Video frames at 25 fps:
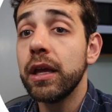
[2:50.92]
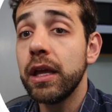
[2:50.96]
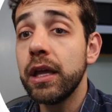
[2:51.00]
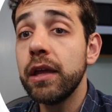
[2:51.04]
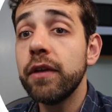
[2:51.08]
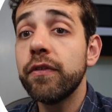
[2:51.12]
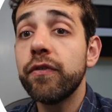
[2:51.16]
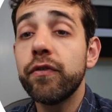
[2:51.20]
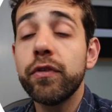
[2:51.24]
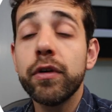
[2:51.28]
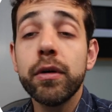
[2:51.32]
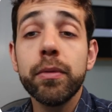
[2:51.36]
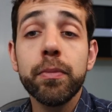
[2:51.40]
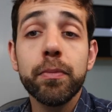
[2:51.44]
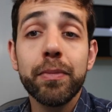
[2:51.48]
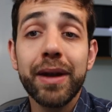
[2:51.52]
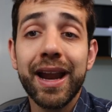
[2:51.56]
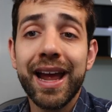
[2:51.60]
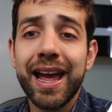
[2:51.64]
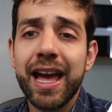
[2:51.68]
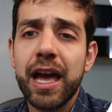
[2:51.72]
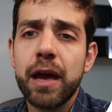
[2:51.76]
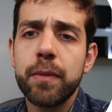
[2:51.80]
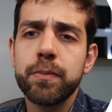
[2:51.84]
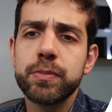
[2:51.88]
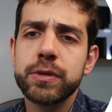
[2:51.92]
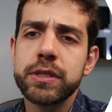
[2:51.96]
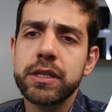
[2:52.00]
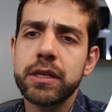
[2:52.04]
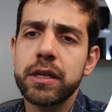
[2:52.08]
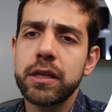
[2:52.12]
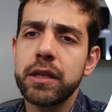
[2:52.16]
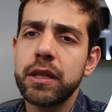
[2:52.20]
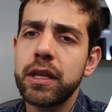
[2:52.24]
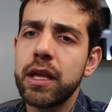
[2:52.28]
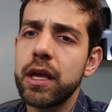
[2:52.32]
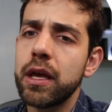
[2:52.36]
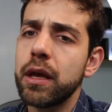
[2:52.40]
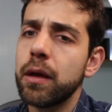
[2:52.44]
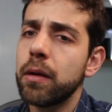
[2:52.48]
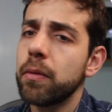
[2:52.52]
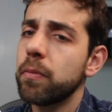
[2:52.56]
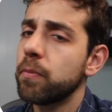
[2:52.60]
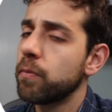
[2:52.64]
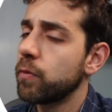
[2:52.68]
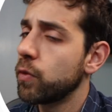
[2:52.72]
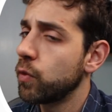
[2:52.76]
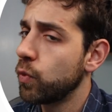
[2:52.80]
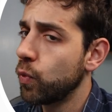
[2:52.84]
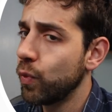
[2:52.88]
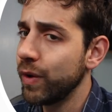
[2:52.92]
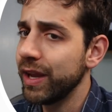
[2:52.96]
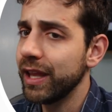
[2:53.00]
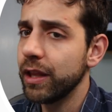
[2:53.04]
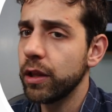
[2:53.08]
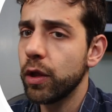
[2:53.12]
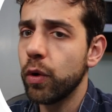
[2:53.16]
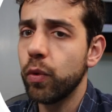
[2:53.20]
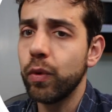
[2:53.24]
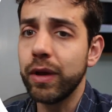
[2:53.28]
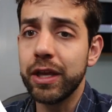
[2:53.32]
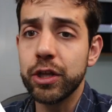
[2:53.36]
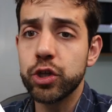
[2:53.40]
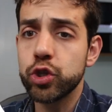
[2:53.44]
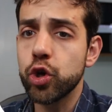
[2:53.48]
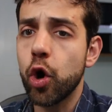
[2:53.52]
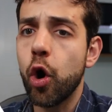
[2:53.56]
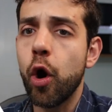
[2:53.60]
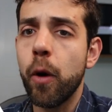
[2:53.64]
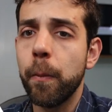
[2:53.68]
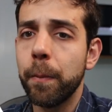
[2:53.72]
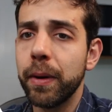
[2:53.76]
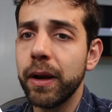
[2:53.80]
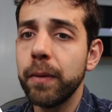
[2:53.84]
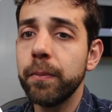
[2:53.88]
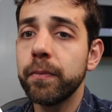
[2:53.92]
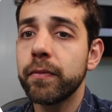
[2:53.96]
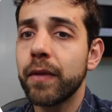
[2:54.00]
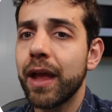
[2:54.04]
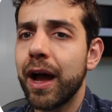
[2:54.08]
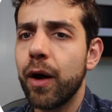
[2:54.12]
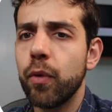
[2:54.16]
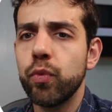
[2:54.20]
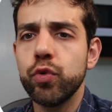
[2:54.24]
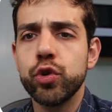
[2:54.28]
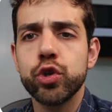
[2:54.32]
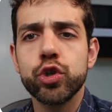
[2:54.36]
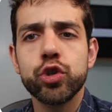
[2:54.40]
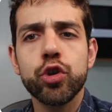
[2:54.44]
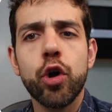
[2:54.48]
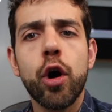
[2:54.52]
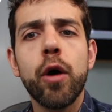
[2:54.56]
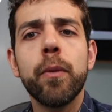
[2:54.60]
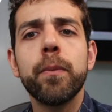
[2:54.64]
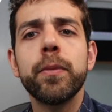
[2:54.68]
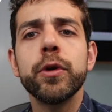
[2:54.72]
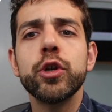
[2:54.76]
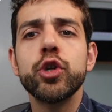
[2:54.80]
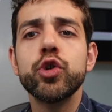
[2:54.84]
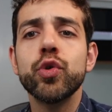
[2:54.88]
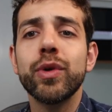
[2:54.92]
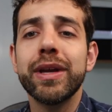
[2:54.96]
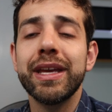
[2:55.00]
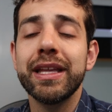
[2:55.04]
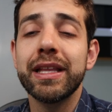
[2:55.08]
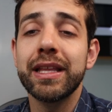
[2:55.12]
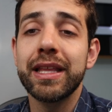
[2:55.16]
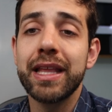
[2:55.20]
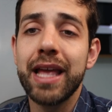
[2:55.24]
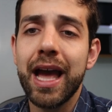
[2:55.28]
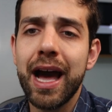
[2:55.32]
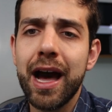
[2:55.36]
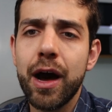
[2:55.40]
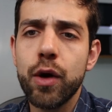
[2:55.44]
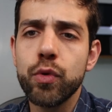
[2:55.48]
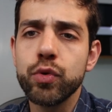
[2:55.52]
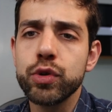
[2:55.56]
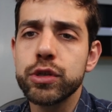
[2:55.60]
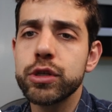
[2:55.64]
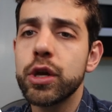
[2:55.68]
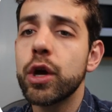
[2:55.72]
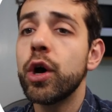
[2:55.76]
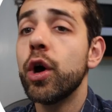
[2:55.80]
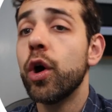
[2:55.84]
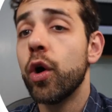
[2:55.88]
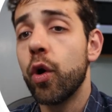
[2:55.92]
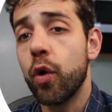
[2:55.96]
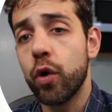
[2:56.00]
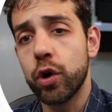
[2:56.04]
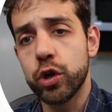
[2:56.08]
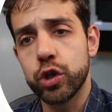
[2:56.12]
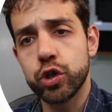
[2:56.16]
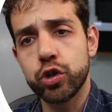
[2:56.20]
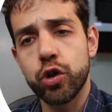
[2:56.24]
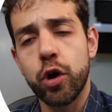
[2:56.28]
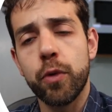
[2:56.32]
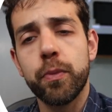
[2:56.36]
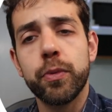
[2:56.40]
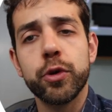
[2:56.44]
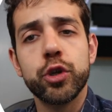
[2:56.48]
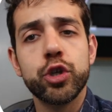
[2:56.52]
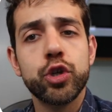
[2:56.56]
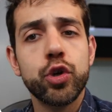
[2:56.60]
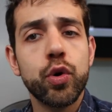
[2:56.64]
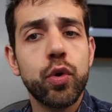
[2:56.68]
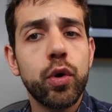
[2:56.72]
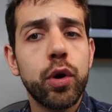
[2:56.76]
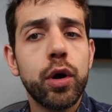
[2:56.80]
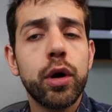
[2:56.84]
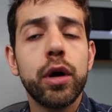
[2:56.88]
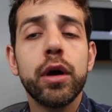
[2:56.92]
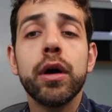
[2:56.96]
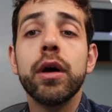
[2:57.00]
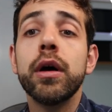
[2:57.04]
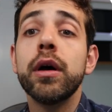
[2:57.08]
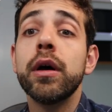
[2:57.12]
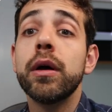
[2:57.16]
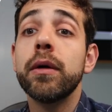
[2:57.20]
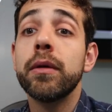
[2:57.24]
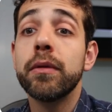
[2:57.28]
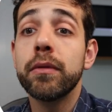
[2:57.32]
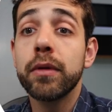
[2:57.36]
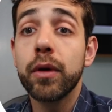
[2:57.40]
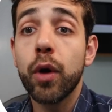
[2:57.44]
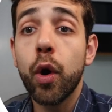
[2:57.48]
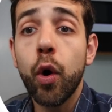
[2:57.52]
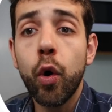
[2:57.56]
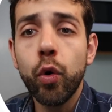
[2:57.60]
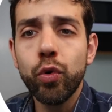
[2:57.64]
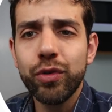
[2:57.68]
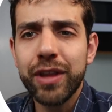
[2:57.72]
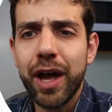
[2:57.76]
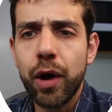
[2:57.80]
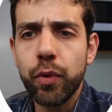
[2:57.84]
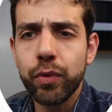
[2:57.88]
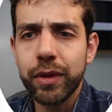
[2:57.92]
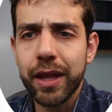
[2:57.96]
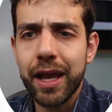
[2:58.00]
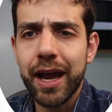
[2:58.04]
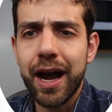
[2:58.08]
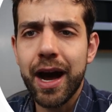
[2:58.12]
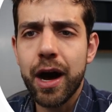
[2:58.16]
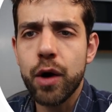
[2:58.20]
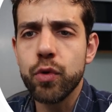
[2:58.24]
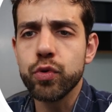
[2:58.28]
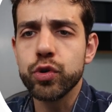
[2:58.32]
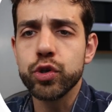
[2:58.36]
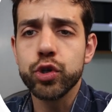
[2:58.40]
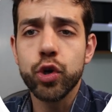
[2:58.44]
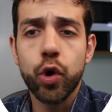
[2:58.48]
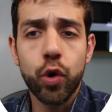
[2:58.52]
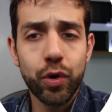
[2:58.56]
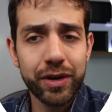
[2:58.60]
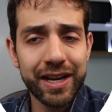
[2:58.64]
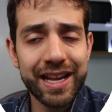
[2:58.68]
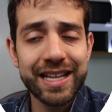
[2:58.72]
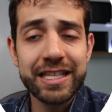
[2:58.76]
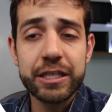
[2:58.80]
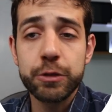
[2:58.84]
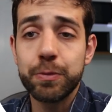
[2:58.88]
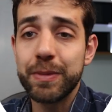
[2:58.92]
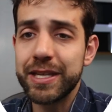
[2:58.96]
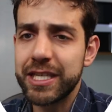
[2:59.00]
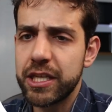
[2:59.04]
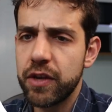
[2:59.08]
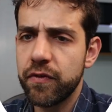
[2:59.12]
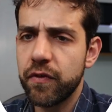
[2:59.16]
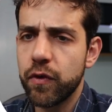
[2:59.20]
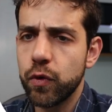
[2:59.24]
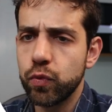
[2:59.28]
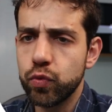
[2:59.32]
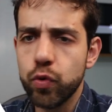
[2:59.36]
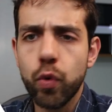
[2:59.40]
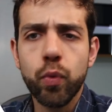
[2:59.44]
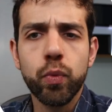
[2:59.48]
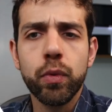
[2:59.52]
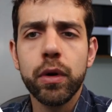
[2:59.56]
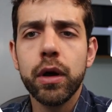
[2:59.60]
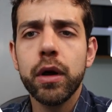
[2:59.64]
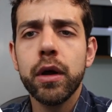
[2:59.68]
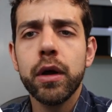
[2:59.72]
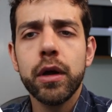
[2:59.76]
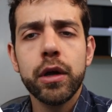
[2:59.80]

If perhaps the window is open, I will stop to heat the house or stop to cool down the house or that specific room.